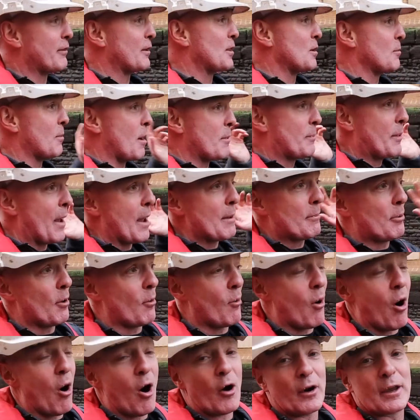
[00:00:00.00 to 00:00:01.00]
And there were
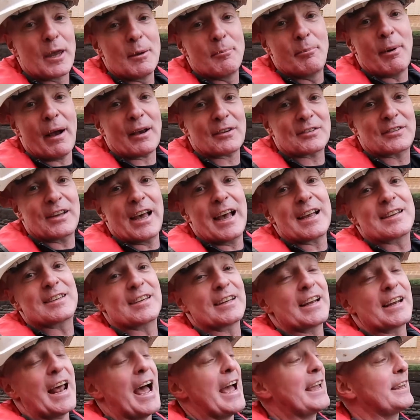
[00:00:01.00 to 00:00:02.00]
people walking past here
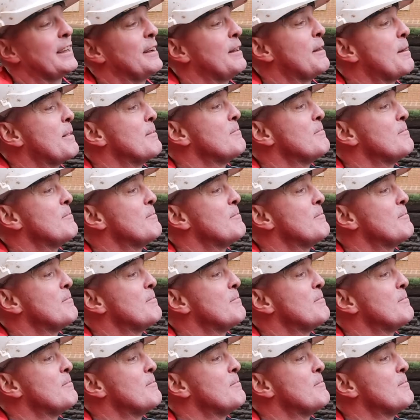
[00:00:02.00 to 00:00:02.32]
today